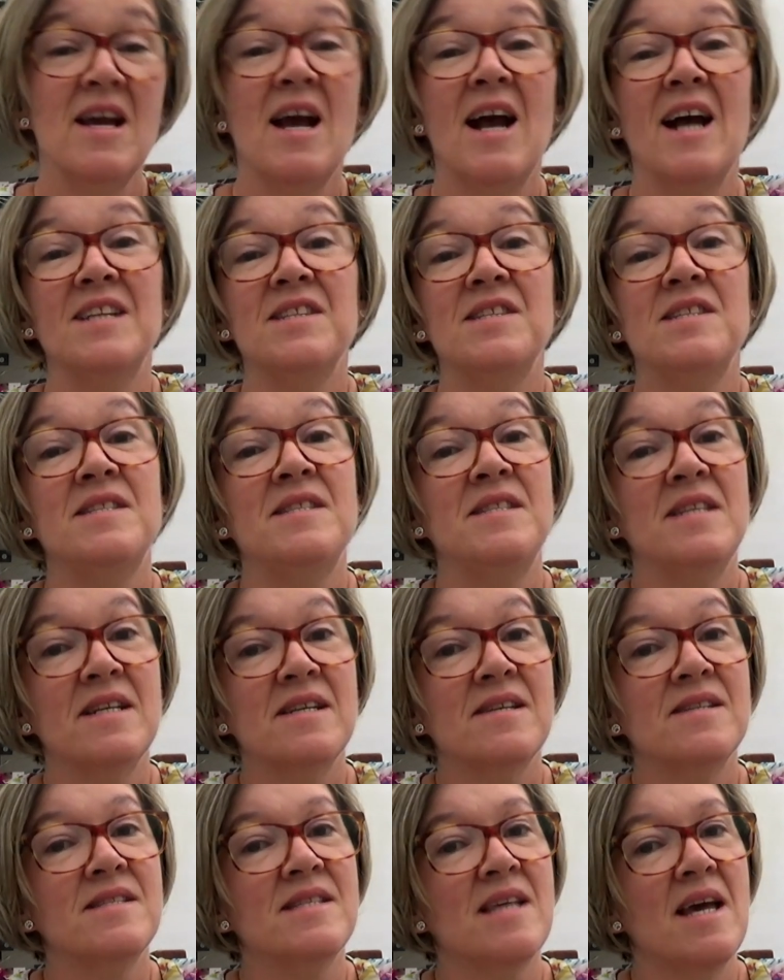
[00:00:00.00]
At
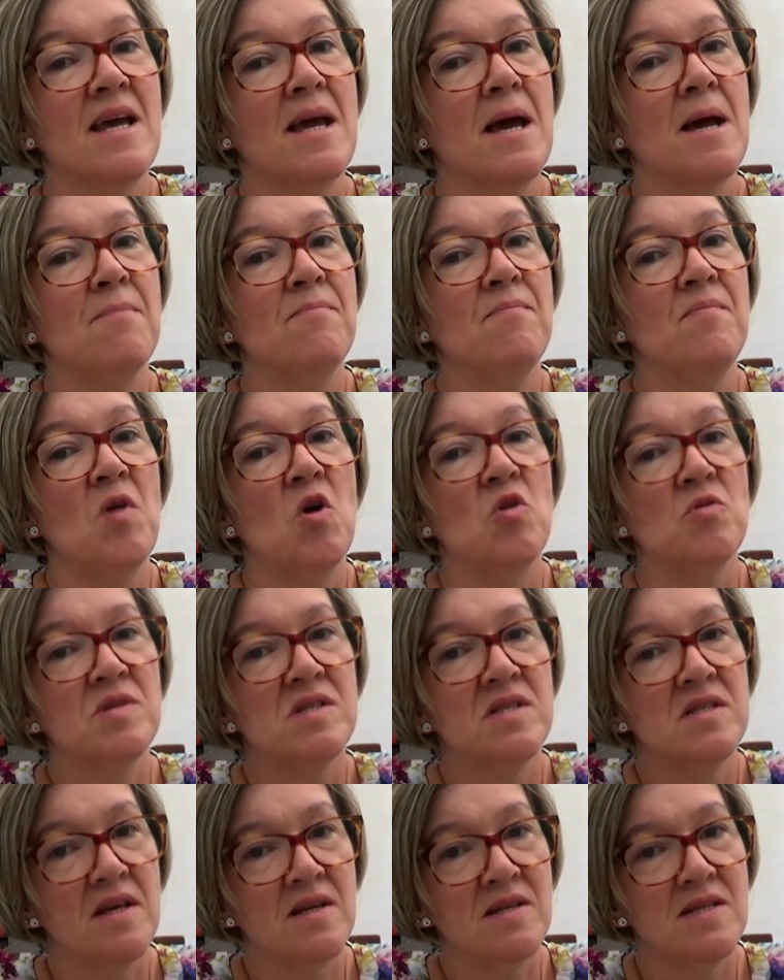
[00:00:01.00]
6 a.m. on
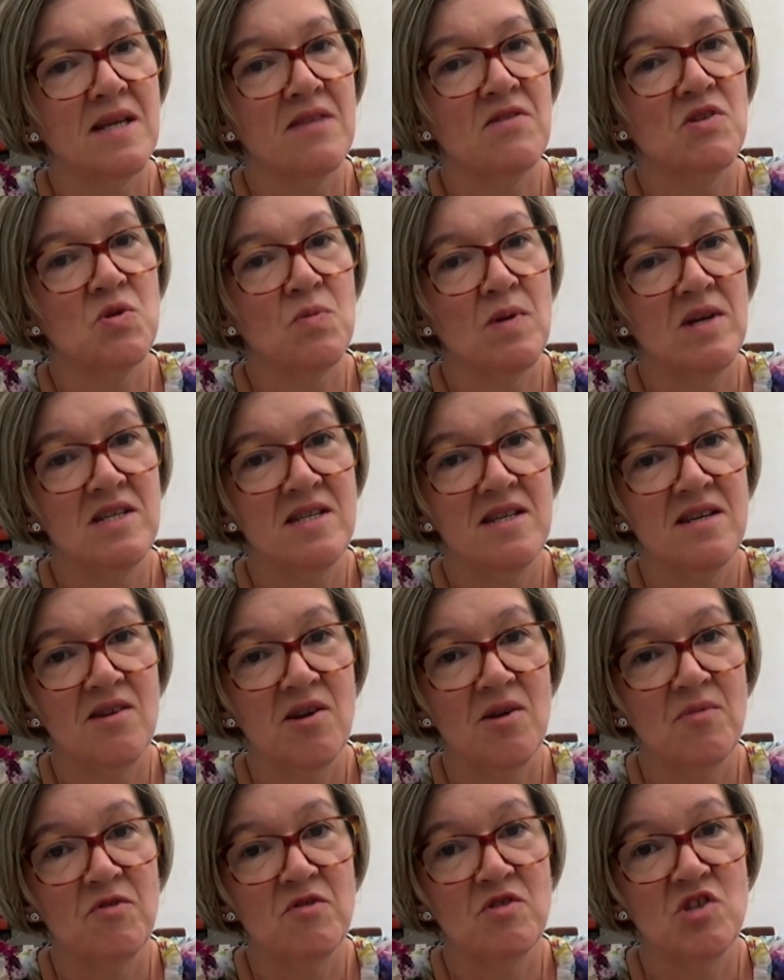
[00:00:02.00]
Sunday the
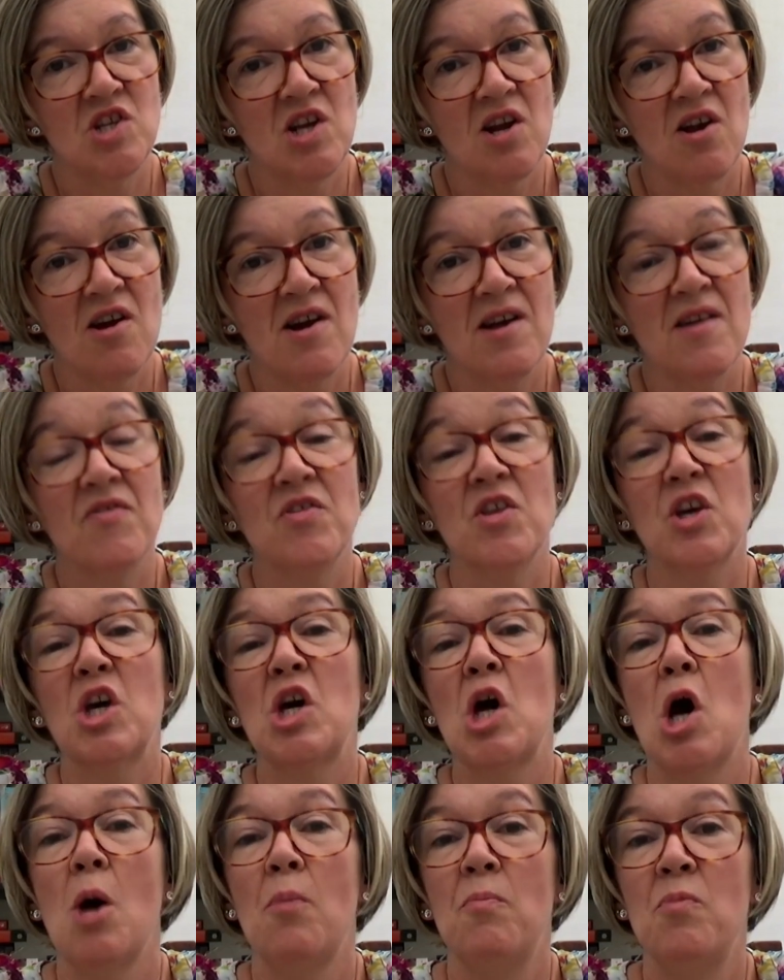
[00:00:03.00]
29th of July, the
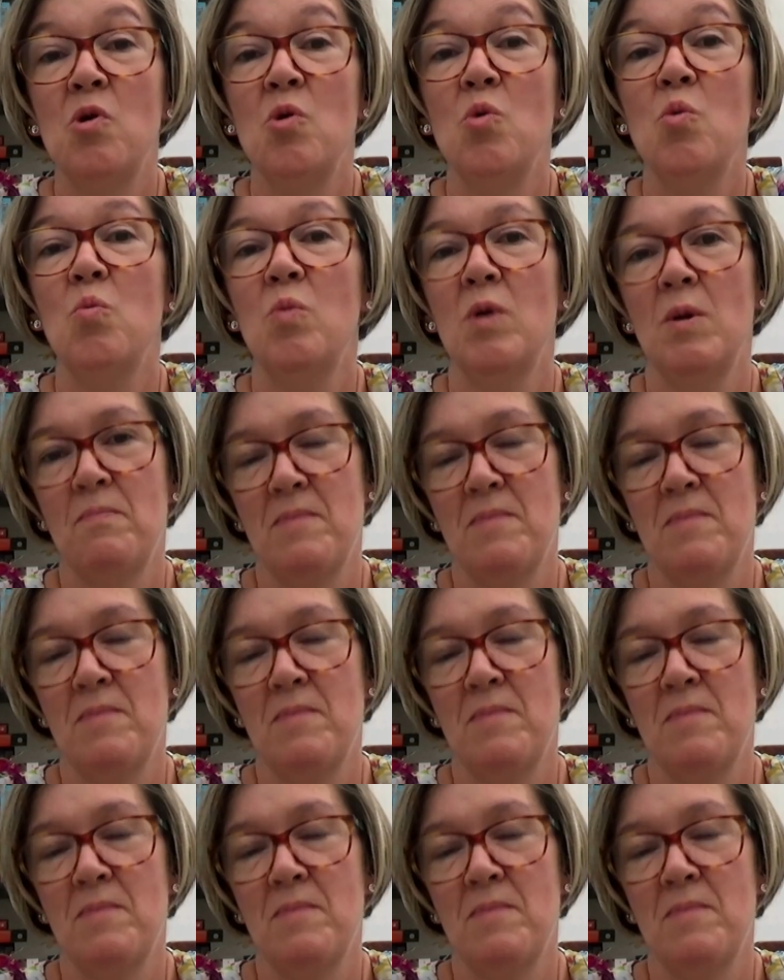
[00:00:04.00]
couple were